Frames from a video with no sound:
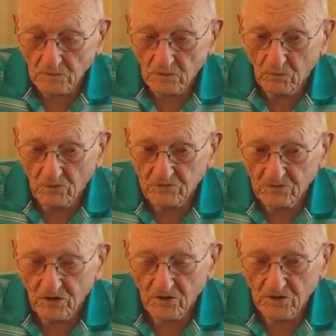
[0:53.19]
There wasn't
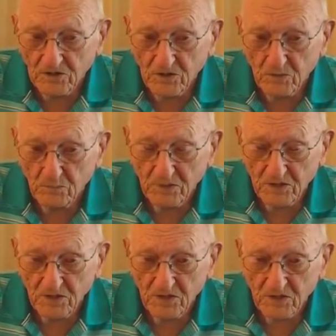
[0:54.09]
hardly
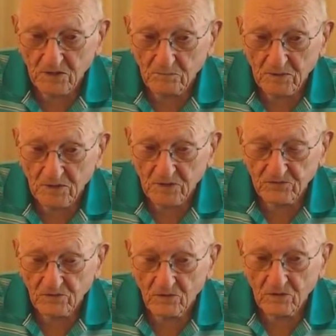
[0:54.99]
anybody on it, but I
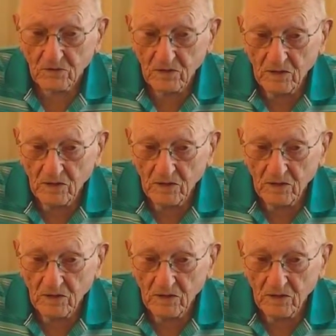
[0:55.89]
saw